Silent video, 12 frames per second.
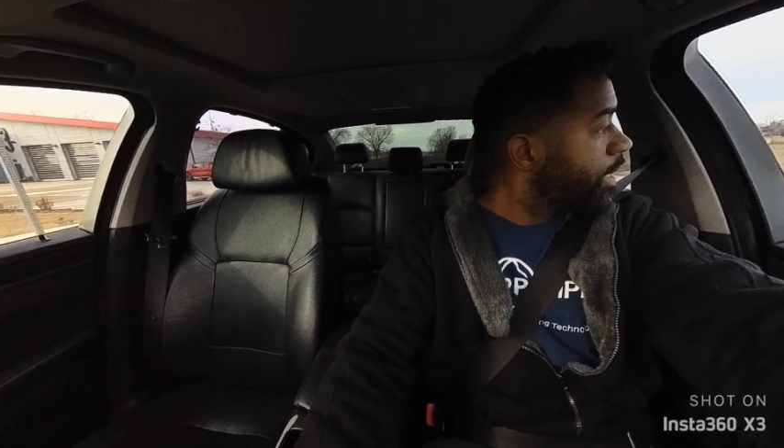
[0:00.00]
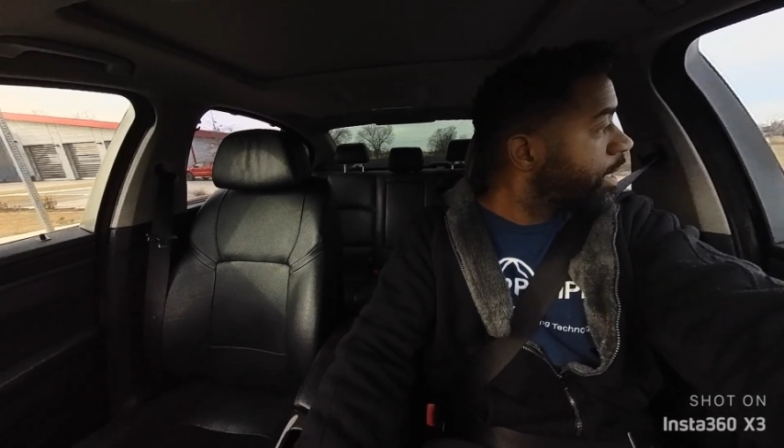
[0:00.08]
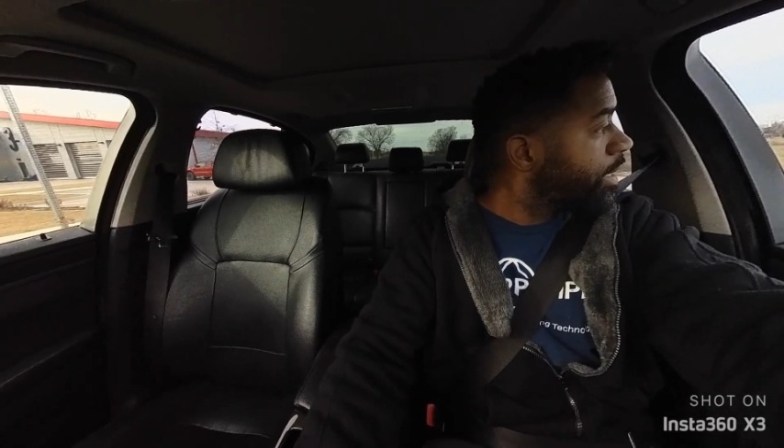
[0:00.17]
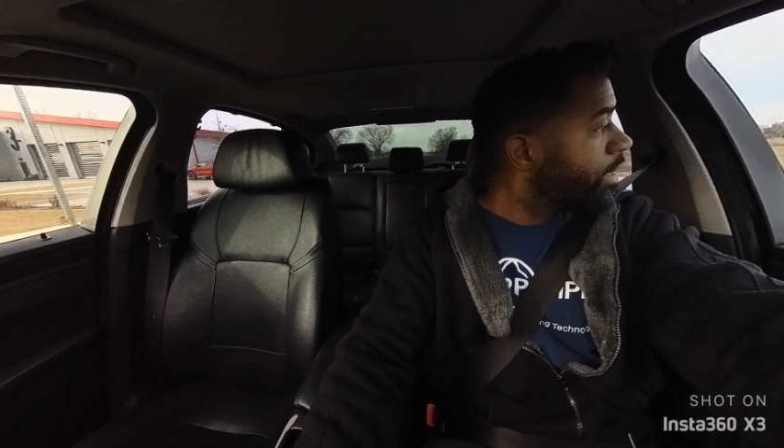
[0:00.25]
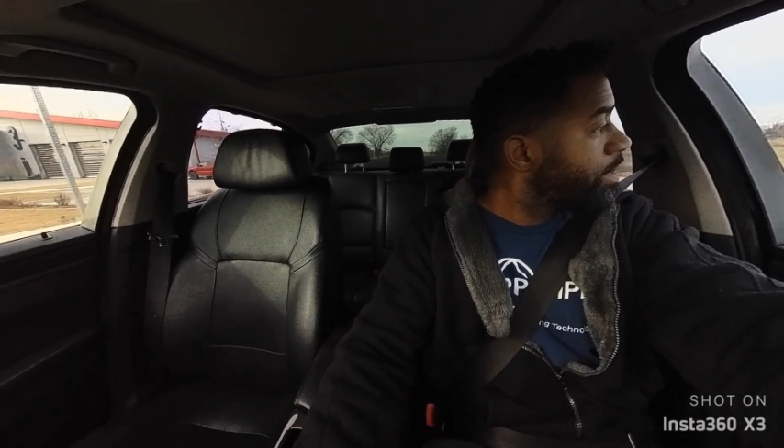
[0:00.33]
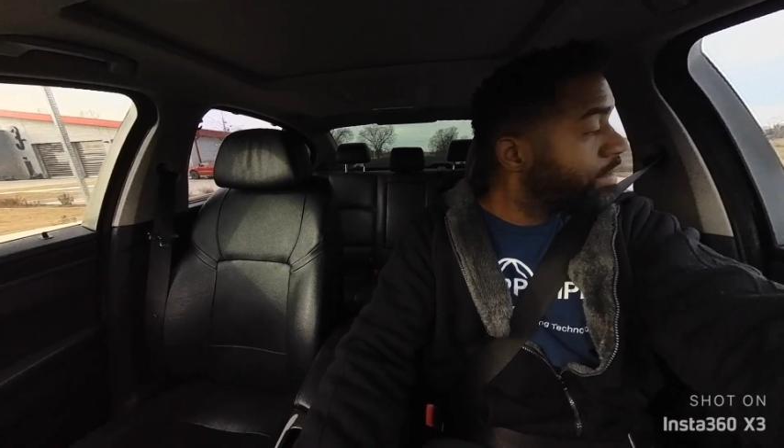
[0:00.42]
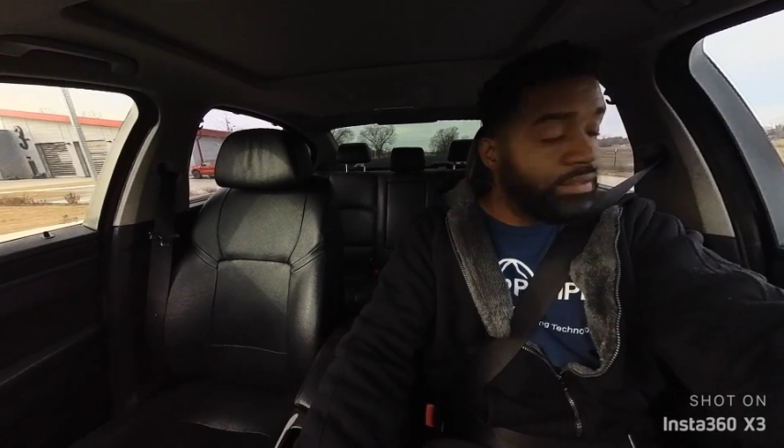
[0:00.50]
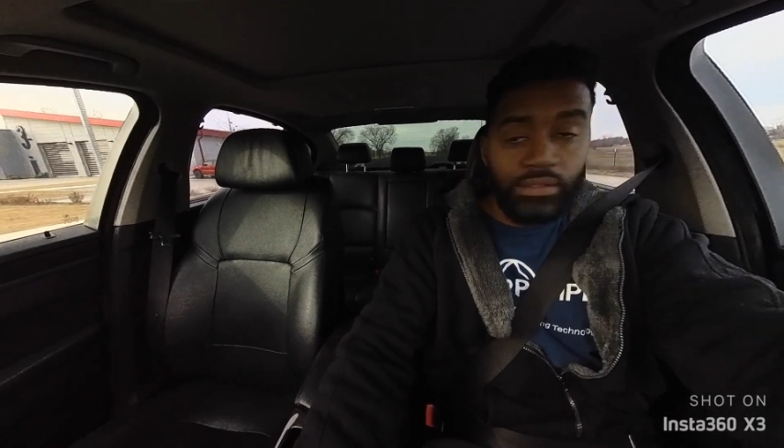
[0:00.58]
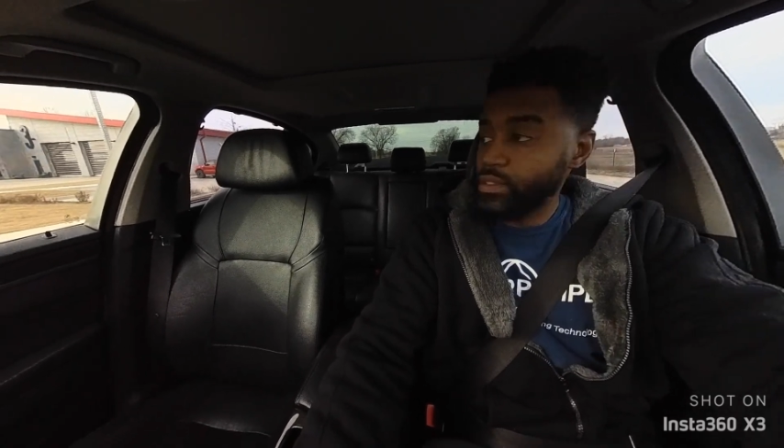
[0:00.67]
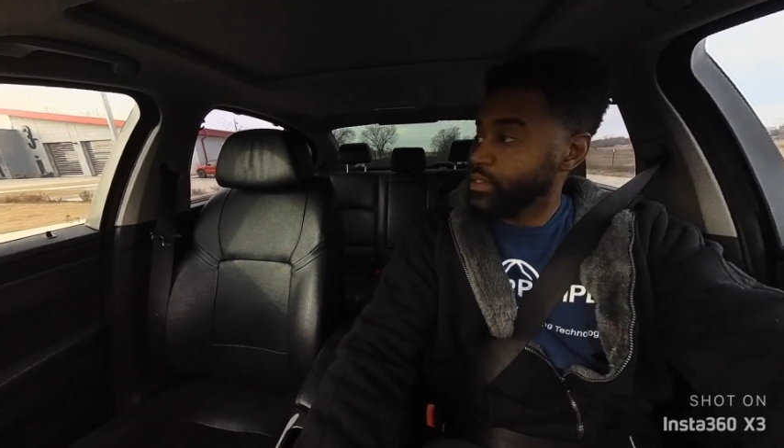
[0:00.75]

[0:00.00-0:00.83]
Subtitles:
So we've